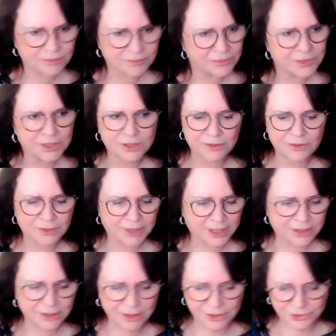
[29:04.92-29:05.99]
No,
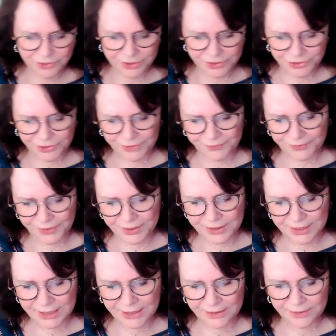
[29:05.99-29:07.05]
and not treasury
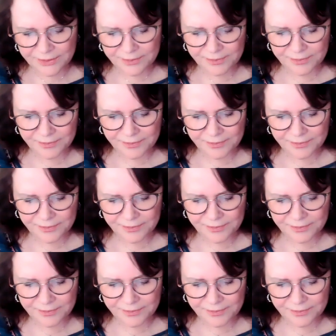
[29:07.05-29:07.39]
funds either.